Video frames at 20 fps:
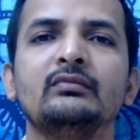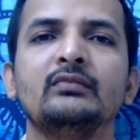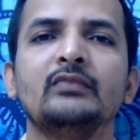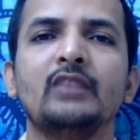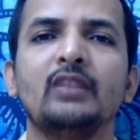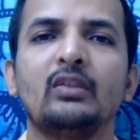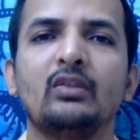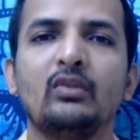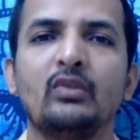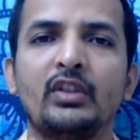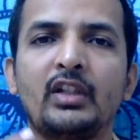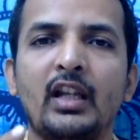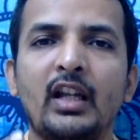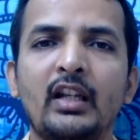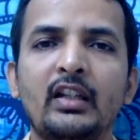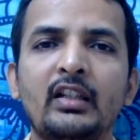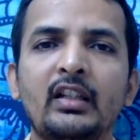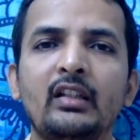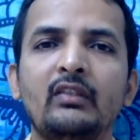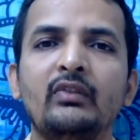So
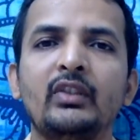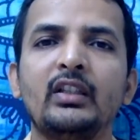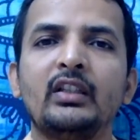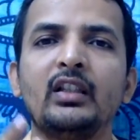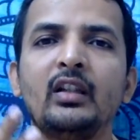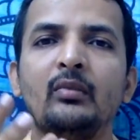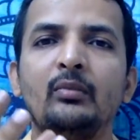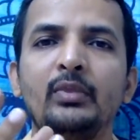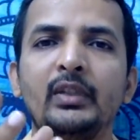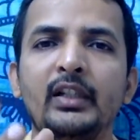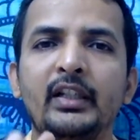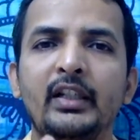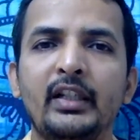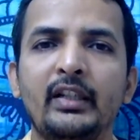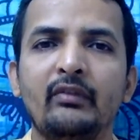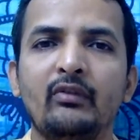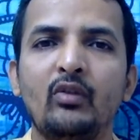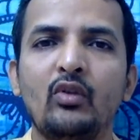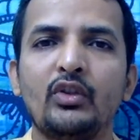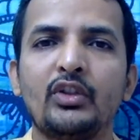chant it with complete
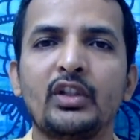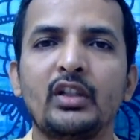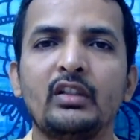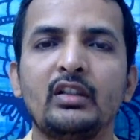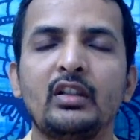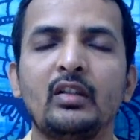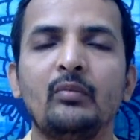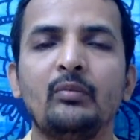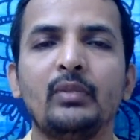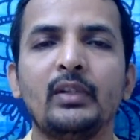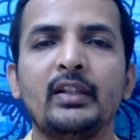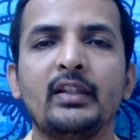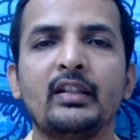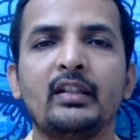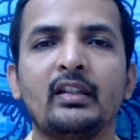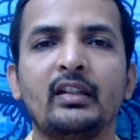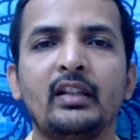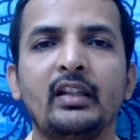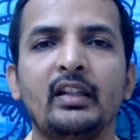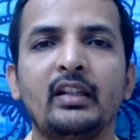devotion, complete
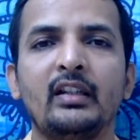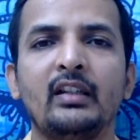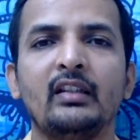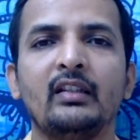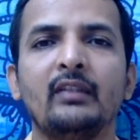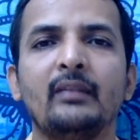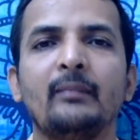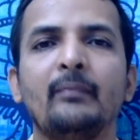surrender.